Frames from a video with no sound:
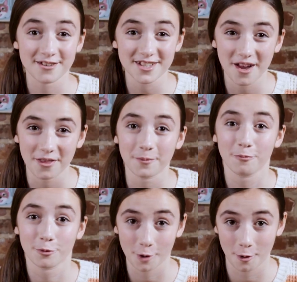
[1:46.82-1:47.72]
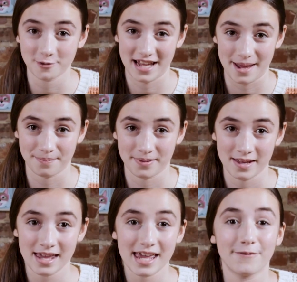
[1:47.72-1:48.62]
Here's another pro tip.
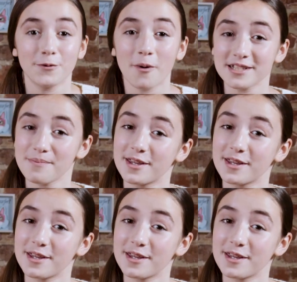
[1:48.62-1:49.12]
If you want to